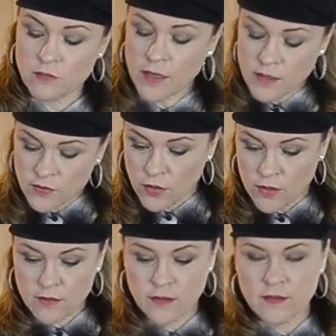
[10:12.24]
tremendous
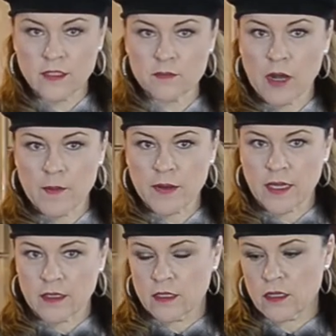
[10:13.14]
artist. His site's
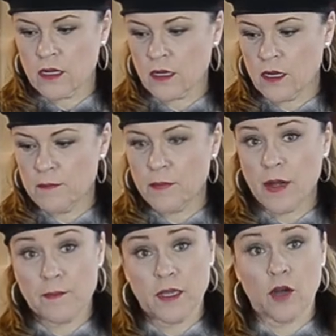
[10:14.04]
popaganda.com,
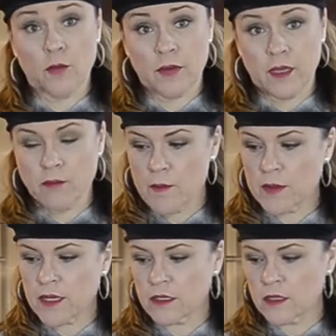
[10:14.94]

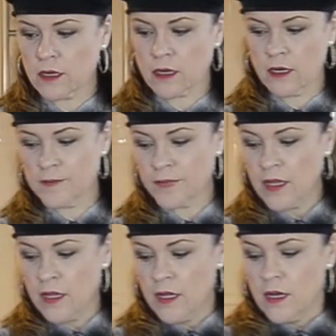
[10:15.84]
popaganda.com.
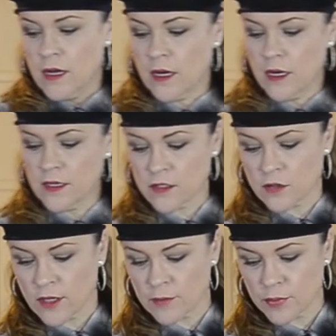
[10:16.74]
He's
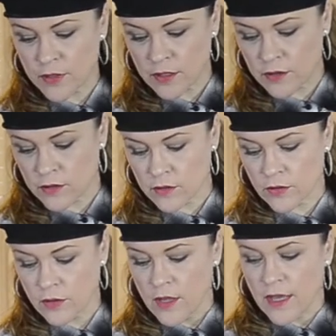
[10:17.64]
a great
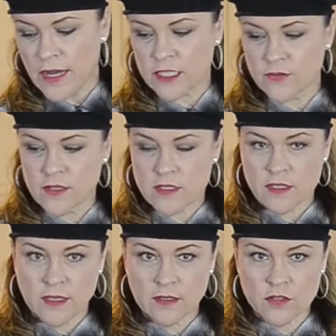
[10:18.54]
political
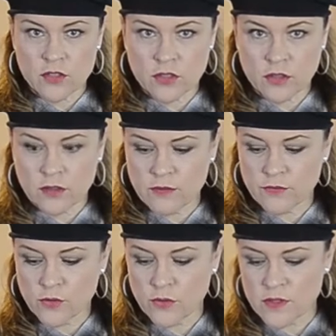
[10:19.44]
activist against sugar
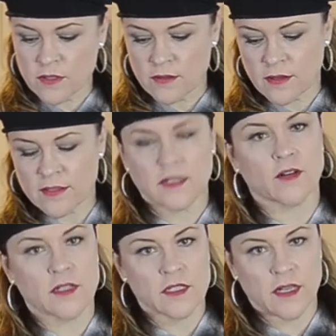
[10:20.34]
and foods and
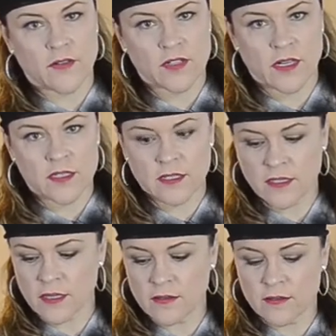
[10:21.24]
cigarettes advertised to
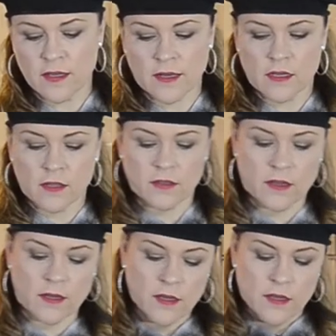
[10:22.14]
kids and that kind of
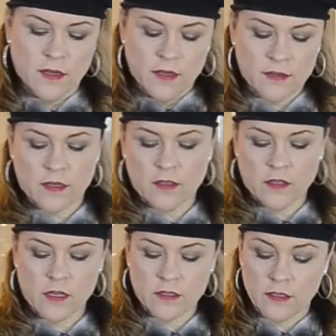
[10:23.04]
thing. He's got a
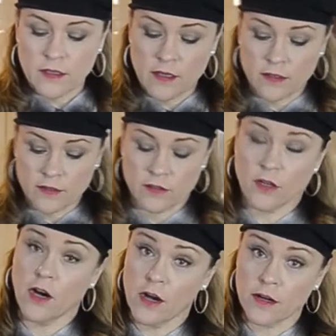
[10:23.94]
long,
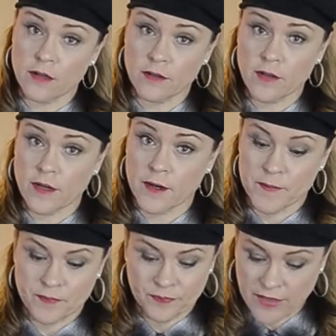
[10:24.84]

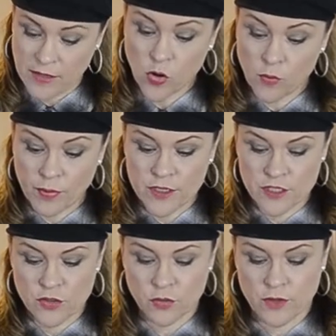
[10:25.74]
a whole bunch of